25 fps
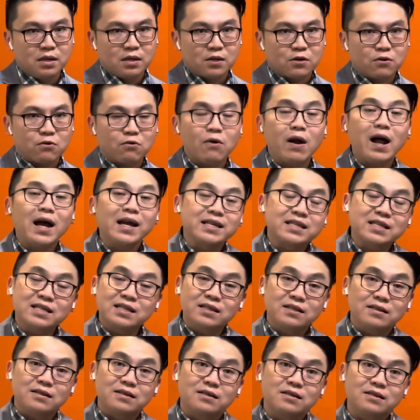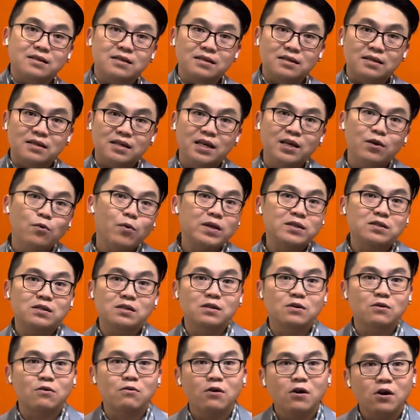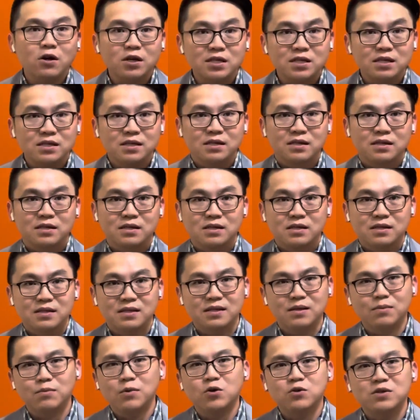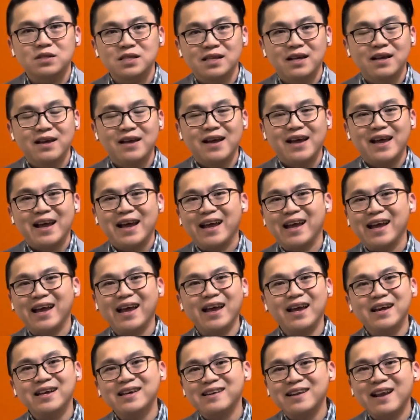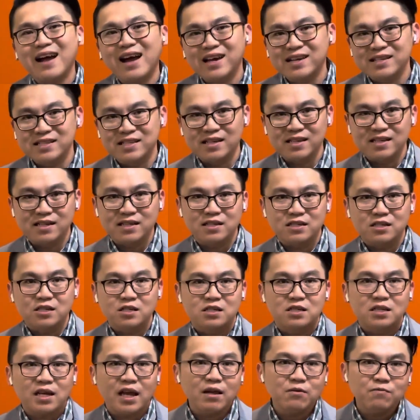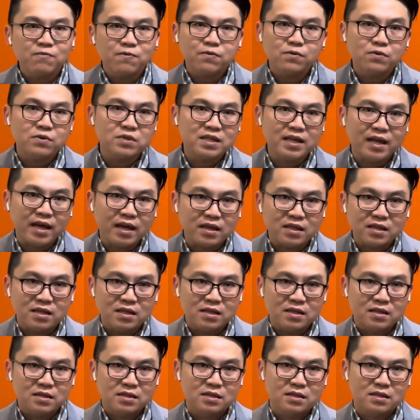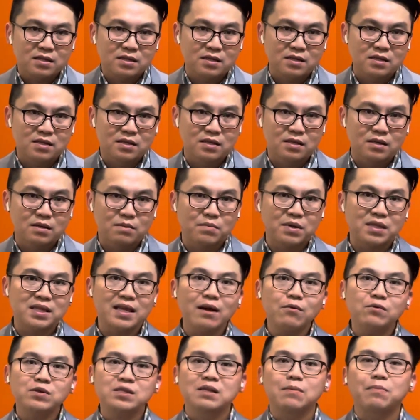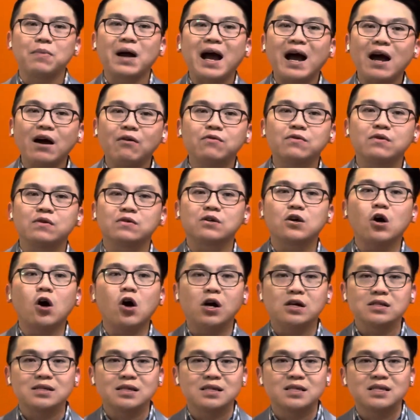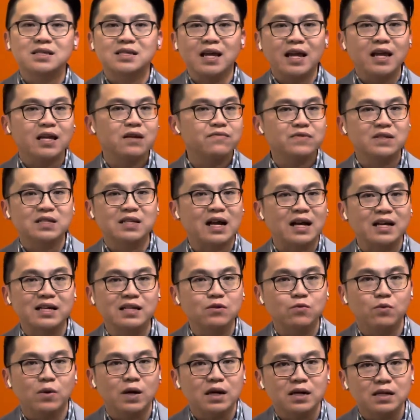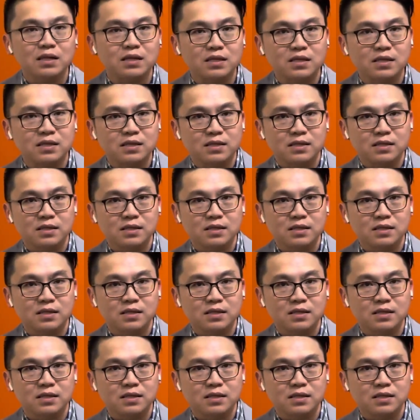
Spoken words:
Christ, he went to the cross, the most agonizing and shameful death. But that was the power of God to save a dying world.